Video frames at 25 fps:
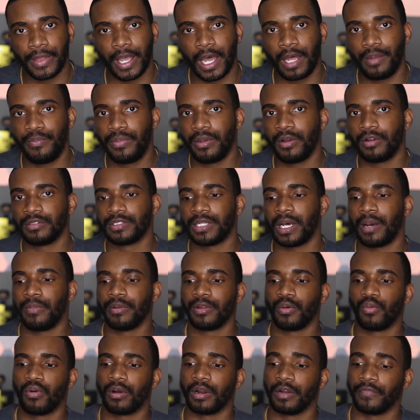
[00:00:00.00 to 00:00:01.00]
I'd be on top
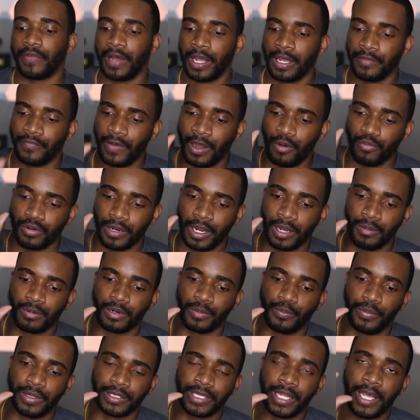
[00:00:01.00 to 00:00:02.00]
of the world. If I if I were able
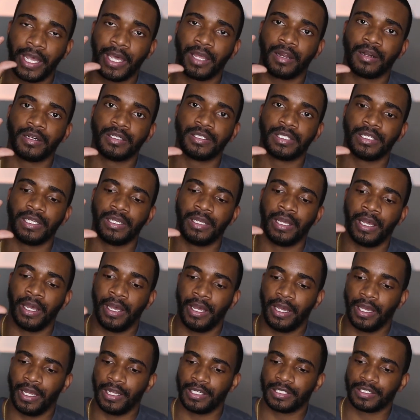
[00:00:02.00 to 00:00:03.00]
to put that energy
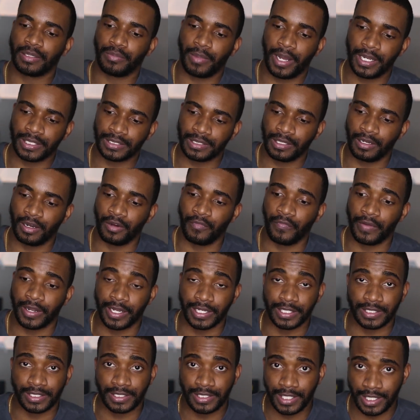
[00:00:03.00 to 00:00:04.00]
into myself
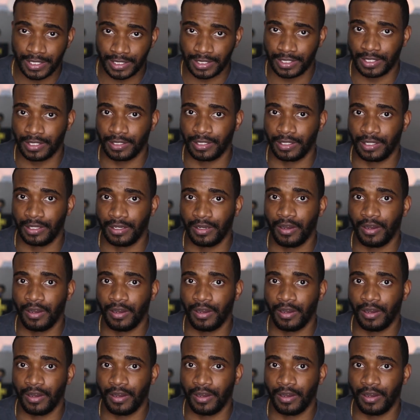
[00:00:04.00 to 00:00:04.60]
consistently